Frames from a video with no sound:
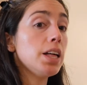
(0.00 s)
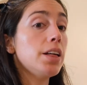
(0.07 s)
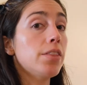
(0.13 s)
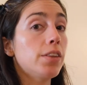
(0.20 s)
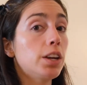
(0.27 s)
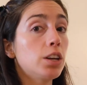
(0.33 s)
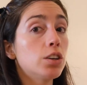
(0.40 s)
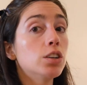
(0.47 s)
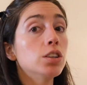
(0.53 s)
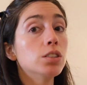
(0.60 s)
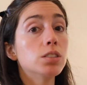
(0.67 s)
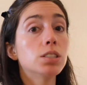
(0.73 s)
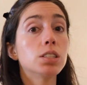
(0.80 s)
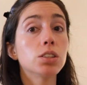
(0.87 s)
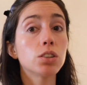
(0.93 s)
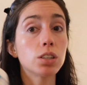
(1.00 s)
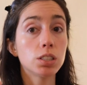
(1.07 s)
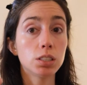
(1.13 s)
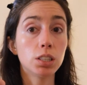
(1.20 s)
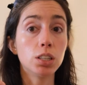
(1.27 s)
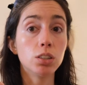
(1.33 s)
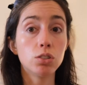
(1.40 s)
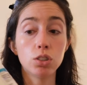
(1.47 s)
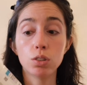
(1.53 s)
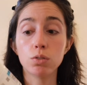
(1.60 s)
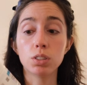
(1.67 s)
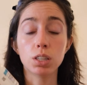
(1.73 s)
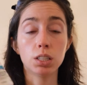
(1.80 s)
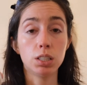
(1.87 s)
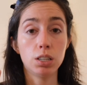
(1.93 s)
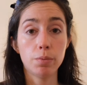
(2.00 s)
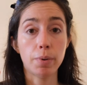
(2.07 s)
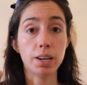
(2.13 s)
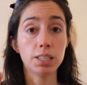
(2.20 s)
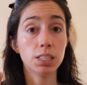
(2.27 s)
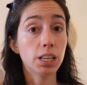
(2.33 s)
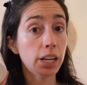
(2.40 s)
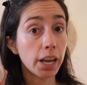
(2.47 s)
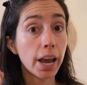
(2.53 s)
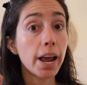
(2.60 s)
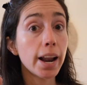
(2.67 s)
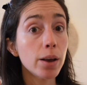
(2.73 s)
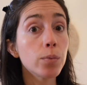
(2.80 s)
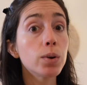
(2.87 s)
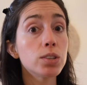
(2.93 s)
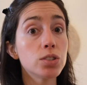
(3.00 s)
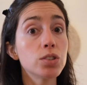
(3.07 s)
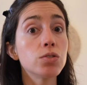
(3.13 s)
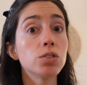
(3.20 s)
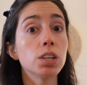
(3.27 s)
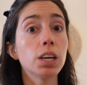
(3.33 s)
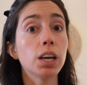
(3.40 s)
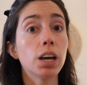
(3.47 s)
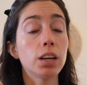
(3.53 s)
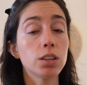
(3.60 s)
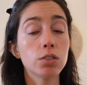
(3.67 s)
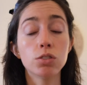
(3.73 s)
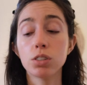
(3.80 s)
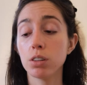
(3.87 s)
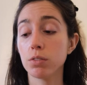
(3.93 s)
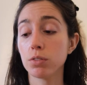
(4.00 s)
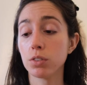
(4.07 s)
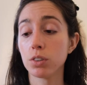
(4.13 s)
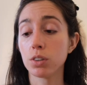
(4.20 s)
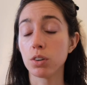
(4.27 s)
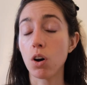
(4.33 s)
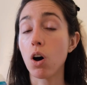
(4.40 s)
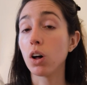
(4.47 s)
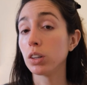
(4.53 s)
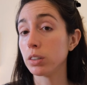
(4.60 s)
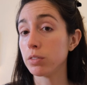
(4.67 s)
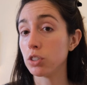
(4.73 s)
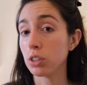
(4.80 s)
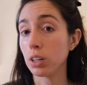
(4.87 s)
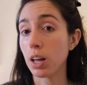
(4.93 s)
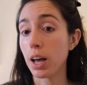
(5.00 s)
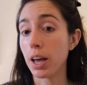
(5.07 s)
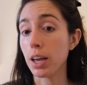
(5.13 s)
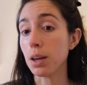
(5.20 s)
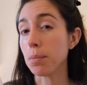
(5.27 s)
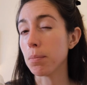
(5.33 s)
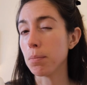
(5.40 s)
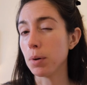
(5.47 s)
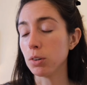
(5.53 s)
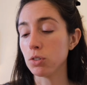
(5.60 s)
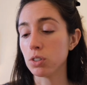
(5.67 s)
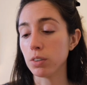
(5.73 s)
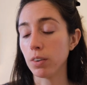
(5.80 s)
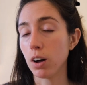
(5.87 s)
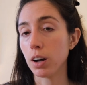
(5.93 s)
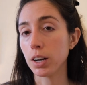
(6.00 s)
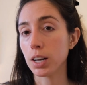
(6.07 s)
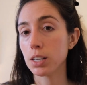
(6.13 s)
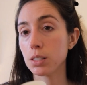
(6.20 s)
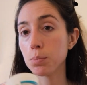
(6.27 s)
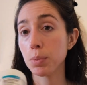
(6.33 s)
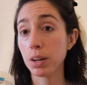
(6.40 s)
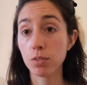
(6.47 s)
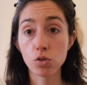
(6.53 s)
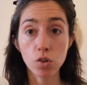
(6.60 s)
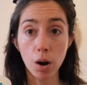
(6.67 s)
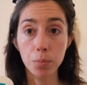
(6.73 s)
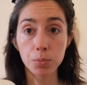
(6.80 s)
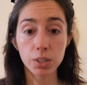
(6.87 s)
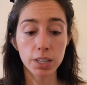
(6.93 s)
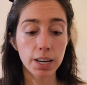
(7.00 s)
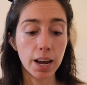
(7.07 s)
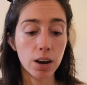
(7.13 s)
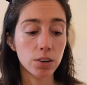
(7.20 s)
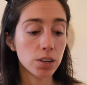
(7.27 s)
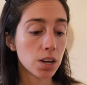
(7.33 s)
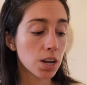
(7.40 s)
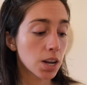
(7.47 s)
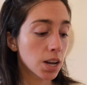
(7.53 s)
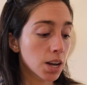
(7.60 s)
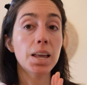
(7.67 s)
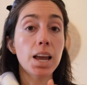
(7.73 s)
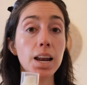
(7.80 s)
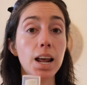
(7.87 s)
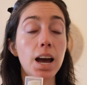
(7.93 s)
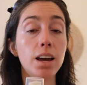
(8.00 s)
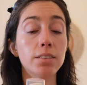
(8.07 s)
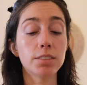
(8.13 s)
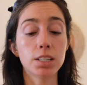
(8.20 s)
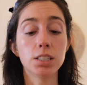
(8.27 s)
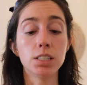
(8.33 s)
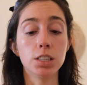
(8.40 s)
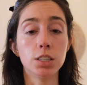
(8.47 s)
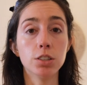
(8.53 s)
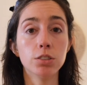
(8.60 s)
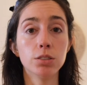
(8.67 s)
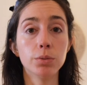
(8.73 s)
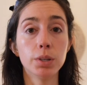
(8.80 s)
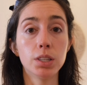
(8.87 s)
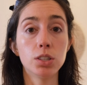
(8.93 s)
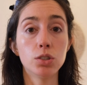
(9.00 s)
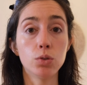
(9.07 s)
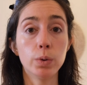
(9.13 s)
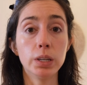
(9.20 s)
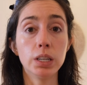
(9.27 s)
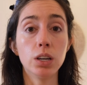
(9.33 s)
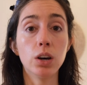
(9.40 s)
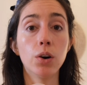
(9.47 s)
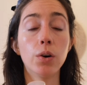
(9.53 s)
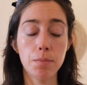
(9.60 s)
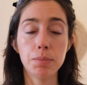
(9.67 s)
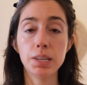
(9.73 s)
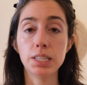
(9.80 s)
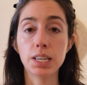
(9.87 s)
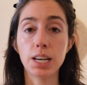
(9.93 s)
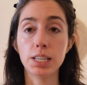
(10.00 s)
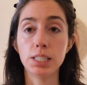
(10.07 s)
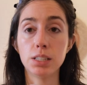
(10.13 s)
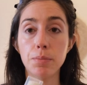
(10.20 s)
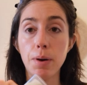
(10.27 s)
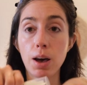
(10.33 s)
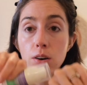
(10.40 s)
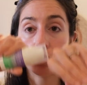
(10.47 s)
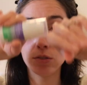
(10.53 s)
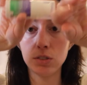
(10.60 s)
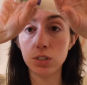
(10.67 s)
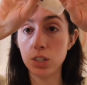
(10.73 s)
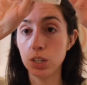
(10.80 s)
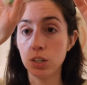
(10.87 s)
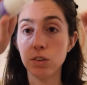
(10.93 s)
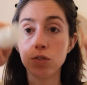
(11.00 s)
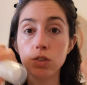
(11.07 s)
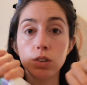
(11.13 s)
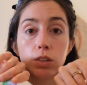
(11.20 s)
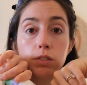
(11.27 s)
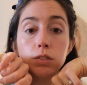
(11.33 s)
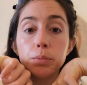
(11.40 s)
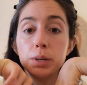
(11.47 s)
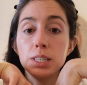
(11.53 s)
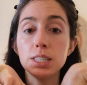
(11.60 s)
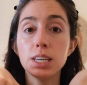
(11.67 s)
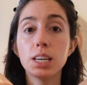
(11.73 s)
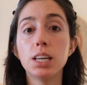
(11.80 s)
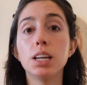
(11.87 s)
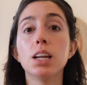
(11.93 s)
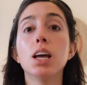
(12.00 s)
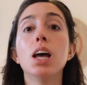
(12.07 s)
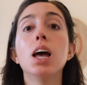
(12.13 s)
that I could still continue to use the clindamycin, and I was using it. I used it for all of July, most of August, but I've dropped it now, and I've continued with Twyneo, pea-sized amount. It goes all over my skin.